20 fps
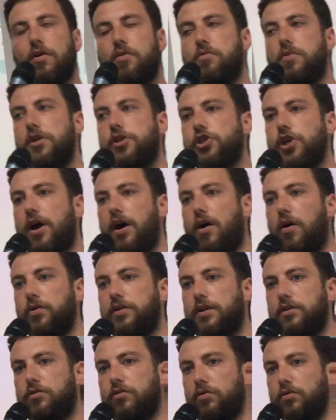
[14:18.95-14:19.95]
reach
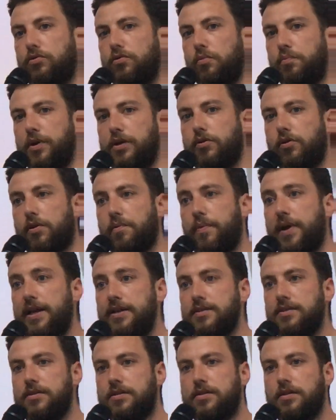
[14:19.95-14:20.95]
out and to build your
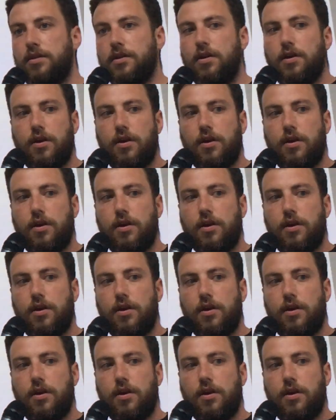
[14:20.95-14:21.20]
campaigns.